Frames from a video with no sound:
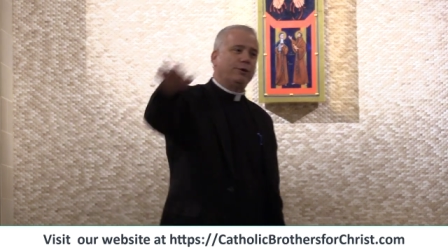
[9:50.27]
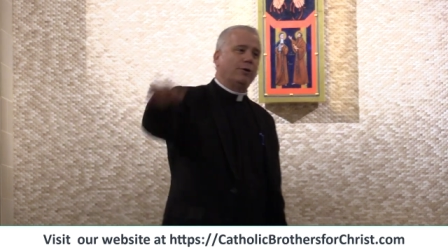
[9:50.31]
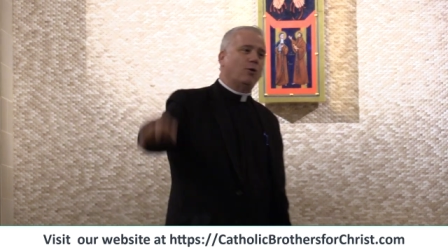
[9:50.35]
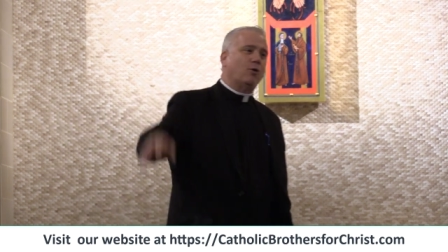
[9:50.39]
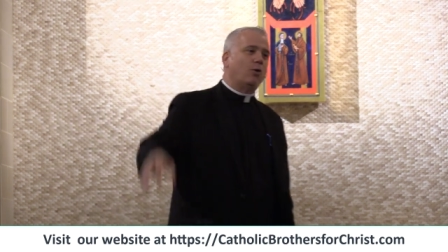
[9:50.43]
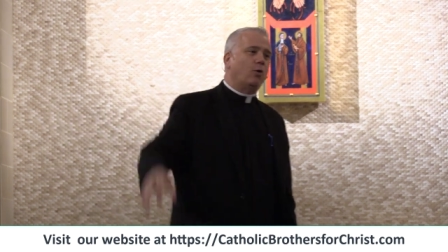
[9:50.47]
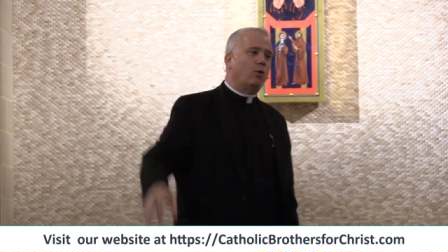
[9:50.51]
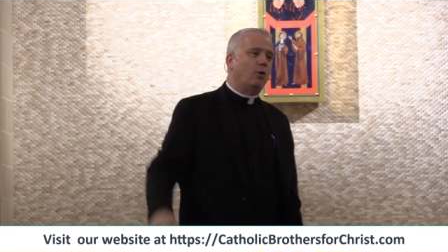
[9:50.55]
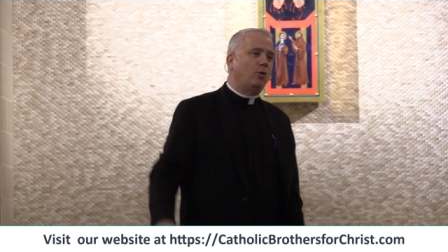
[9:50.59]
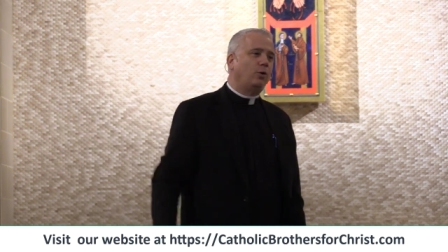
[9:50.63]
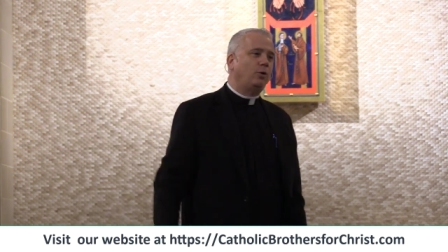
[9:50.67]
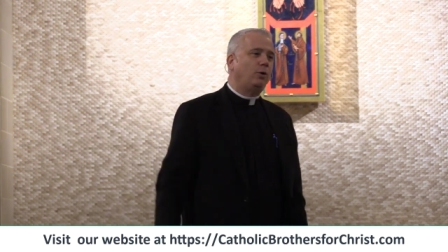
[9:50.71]
the
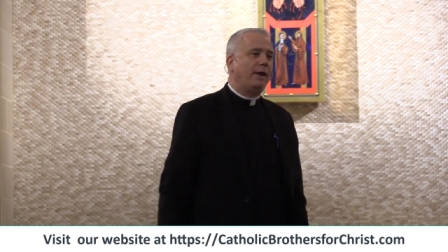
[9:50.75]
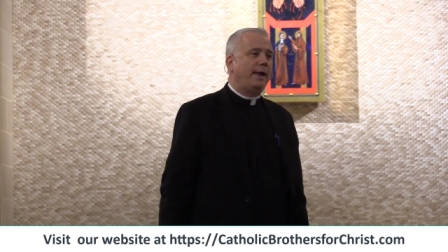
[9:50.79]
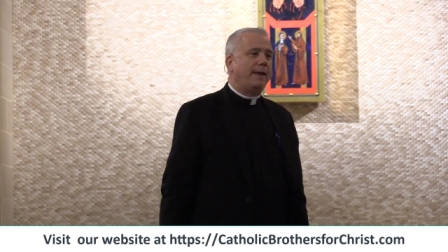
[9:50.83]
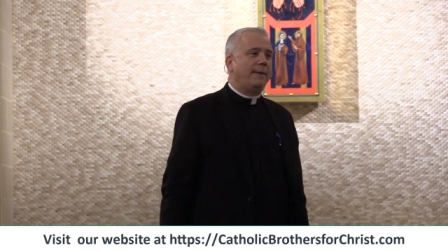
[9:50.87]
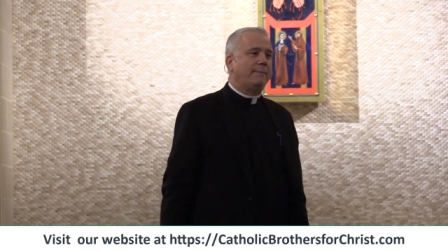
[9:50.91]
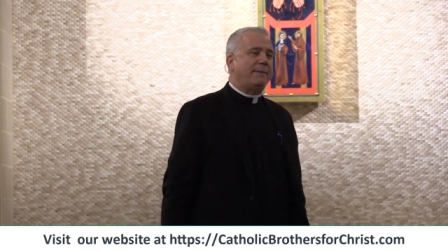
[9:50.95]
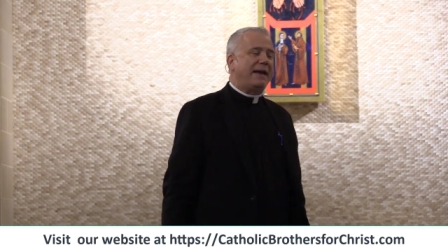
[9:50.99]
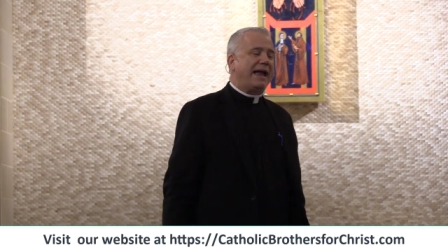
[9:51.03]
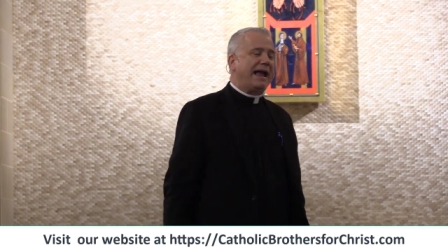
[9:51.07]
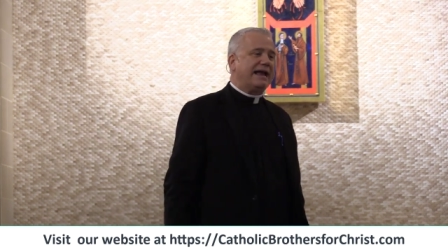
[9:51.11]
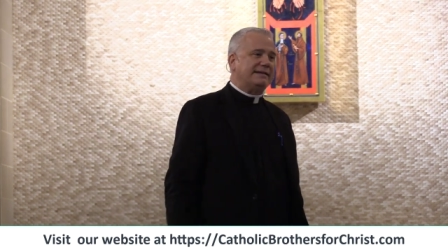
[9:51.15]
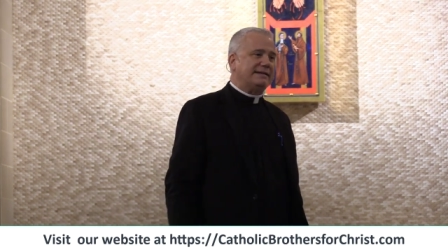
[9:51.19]
whole
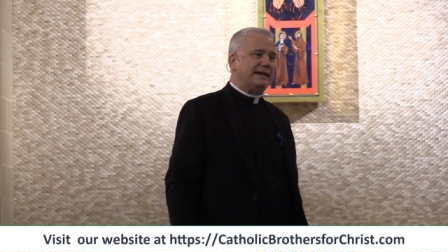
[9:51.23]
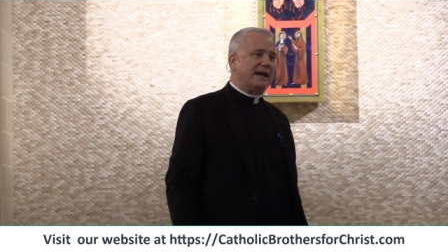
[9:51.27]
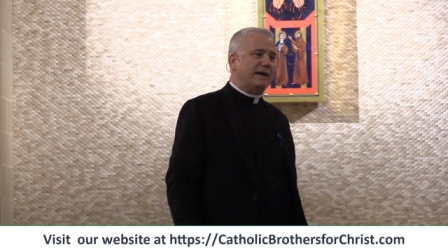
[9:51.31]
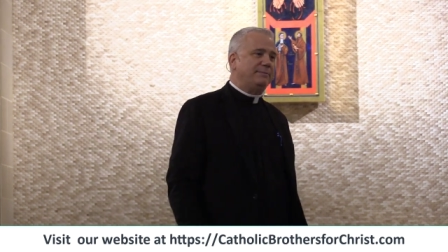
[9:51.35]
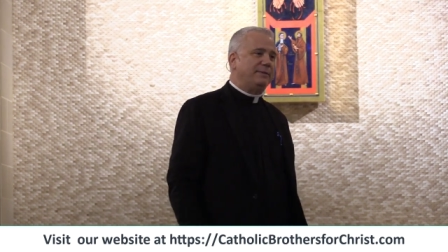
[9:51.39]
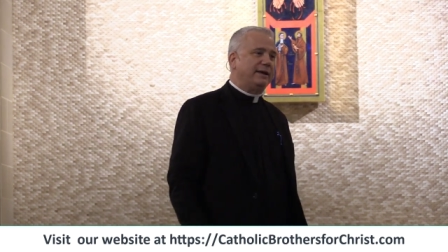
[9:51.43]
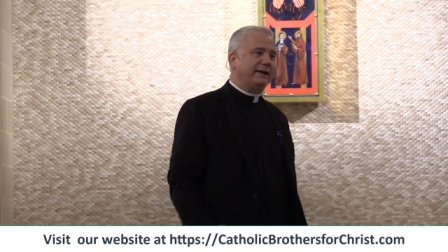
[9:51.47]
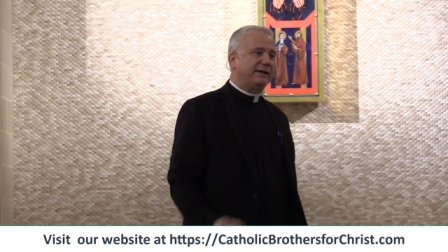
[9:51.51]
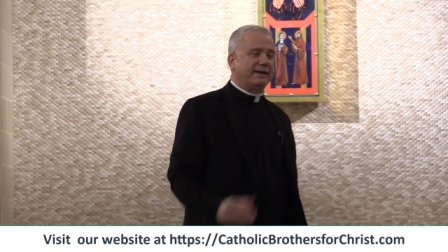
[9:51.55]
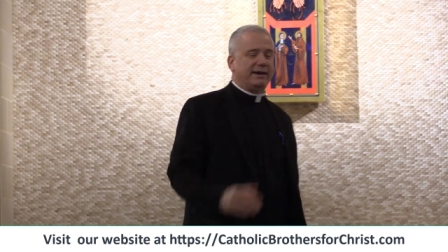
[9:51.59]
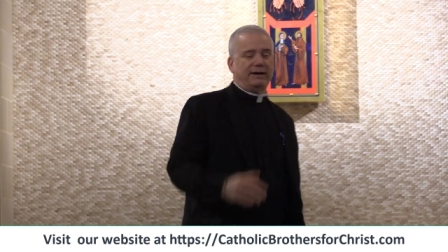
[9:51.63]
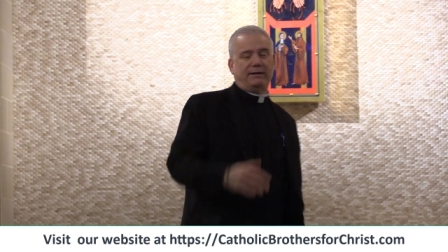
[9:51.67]

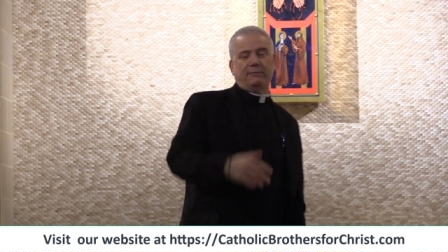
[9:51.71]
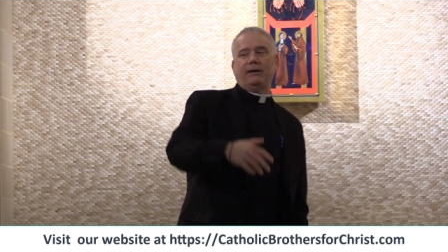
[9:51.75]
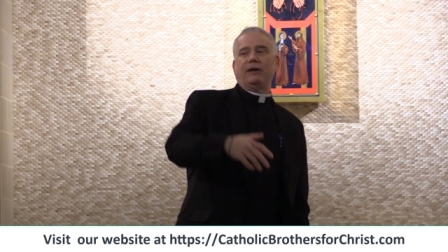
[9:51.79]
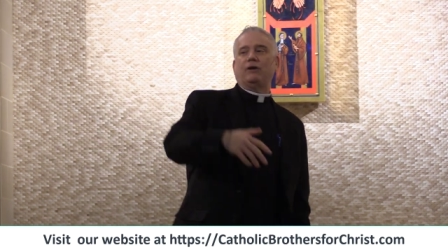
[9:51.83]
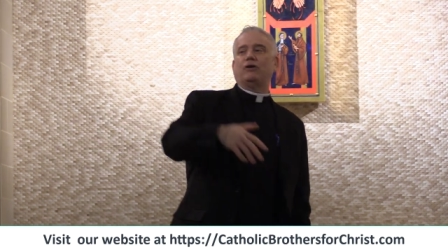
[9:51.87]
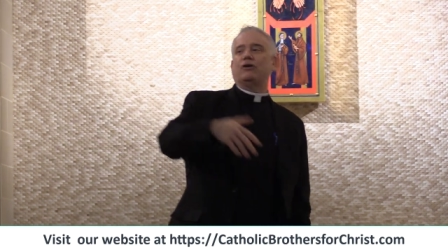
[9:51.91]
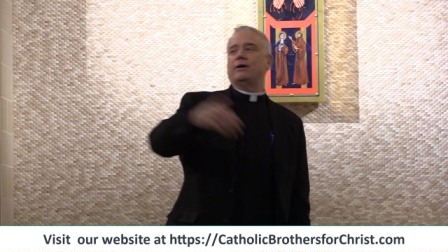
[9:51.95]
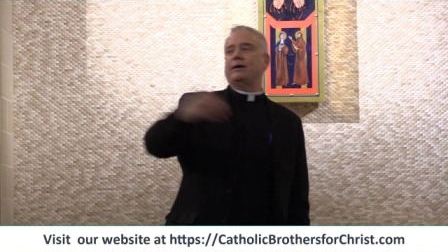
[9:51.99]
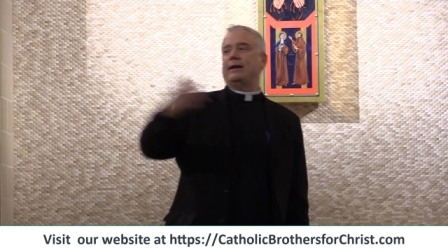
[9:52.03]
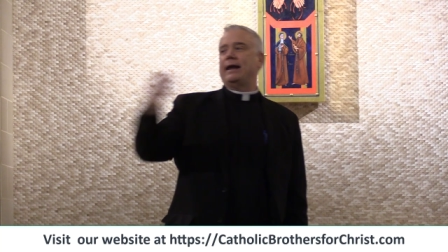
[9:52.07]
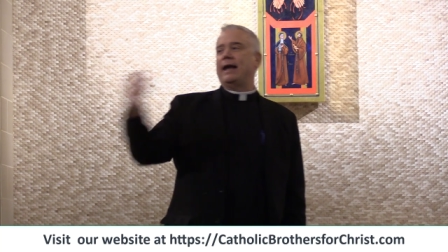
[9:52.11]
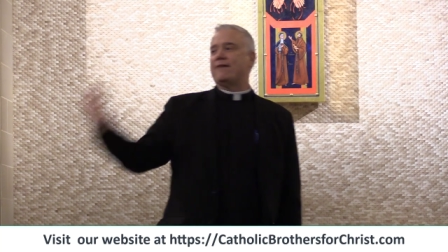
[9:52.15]
pandemic and we
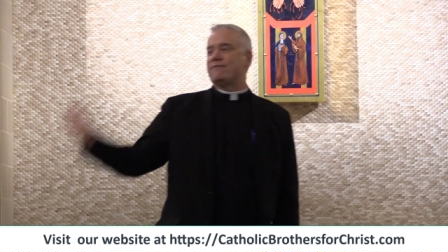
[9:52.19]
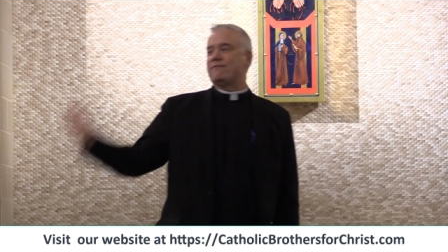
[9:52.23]
couldn't